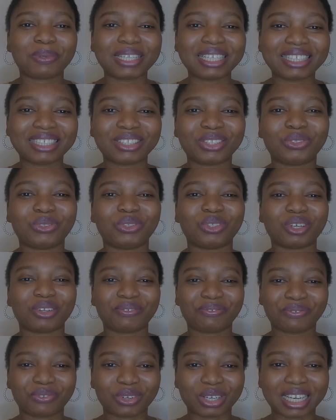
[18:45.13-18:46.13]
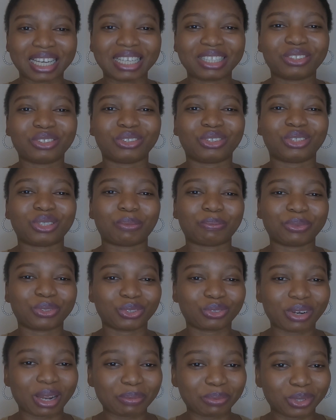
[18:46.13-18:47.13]
Please do not forget to
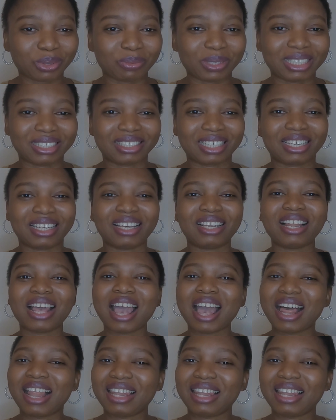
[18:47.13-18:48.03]
subscribe to my channel,